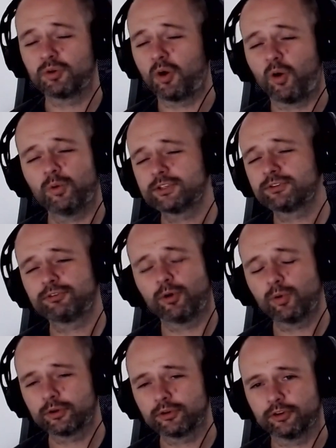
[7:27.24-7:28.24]
always
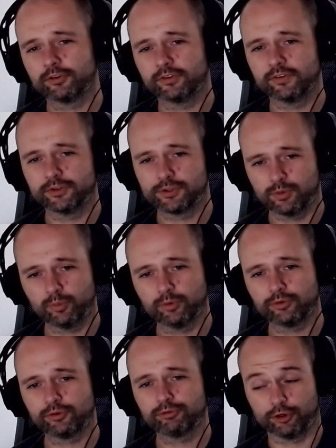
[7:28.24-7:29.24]
focus on the
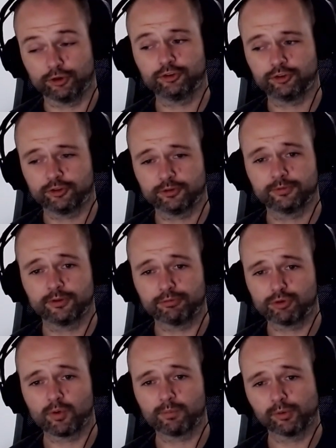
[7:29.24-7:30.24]
tools first and
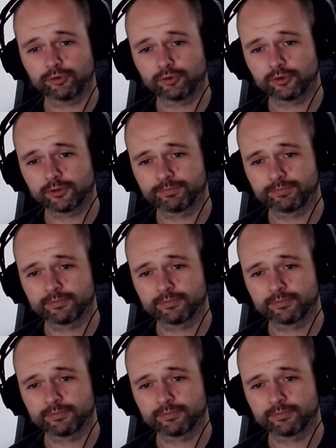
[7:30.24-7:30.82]
foremost.